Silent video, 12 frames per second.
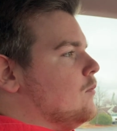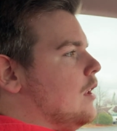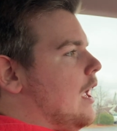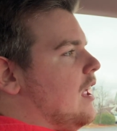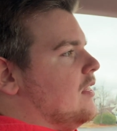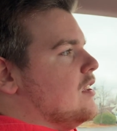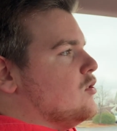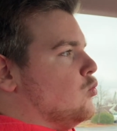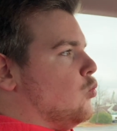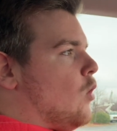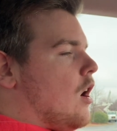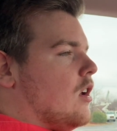And this
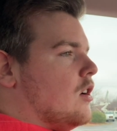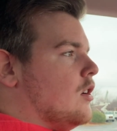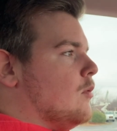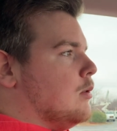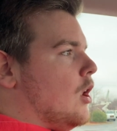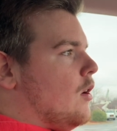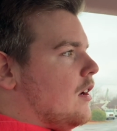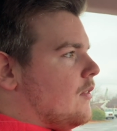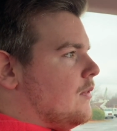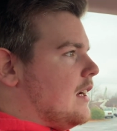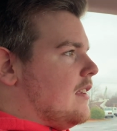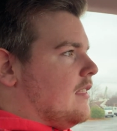water bloating
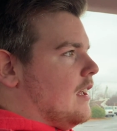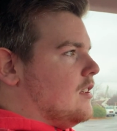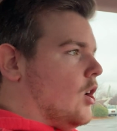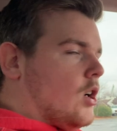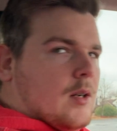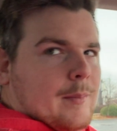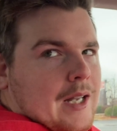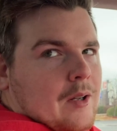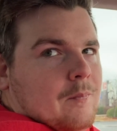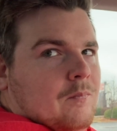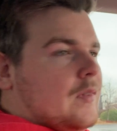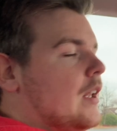effect that they talk about,
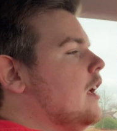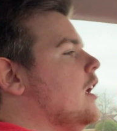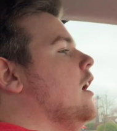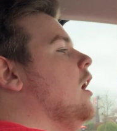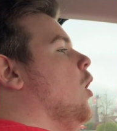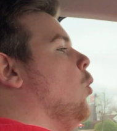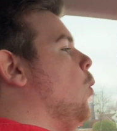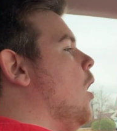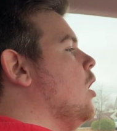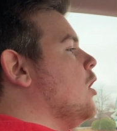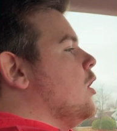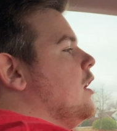
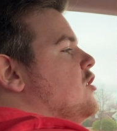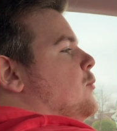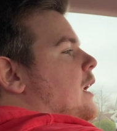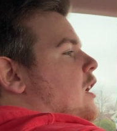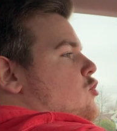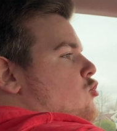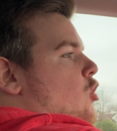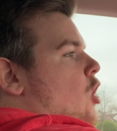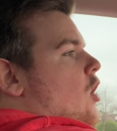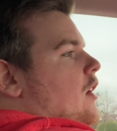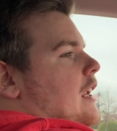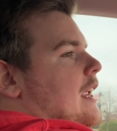water is being
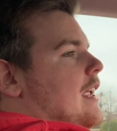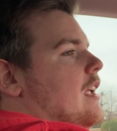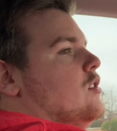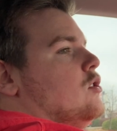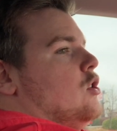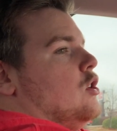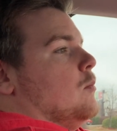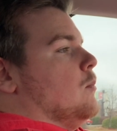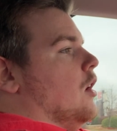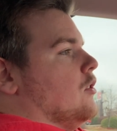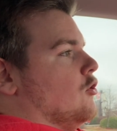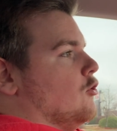drawn into your
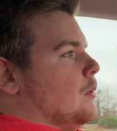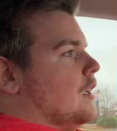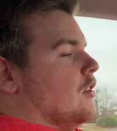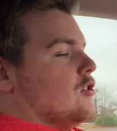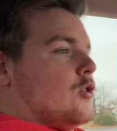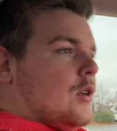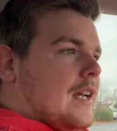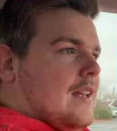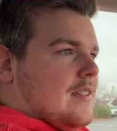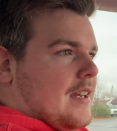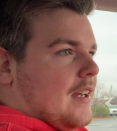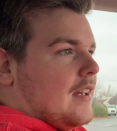muscles because
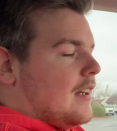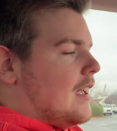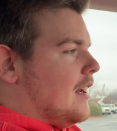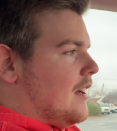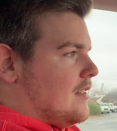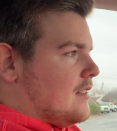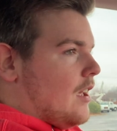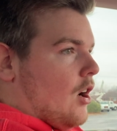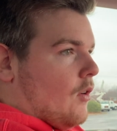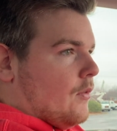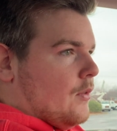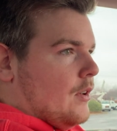creatine in
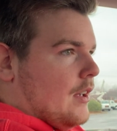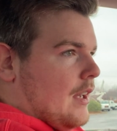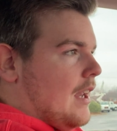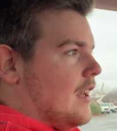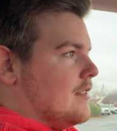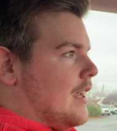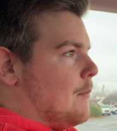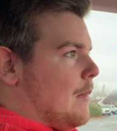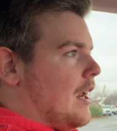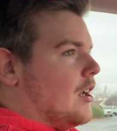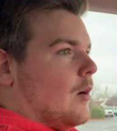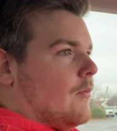itself is a
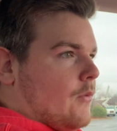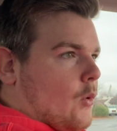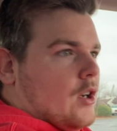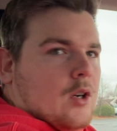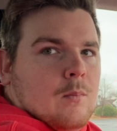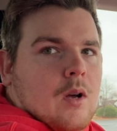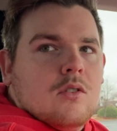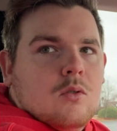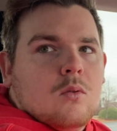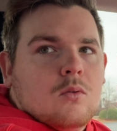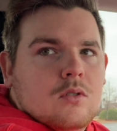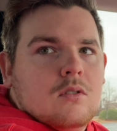makeup for your
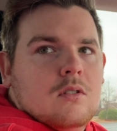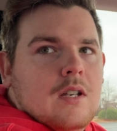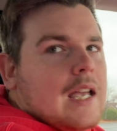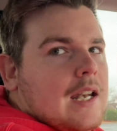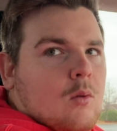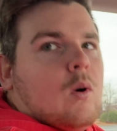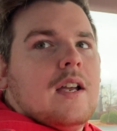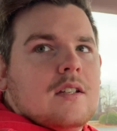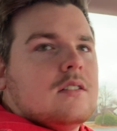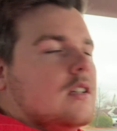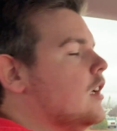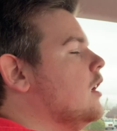muscles
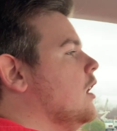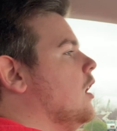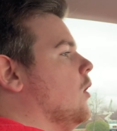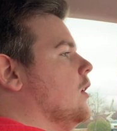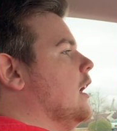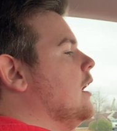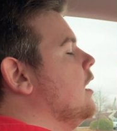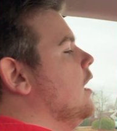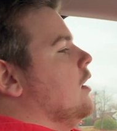anyways. Okay?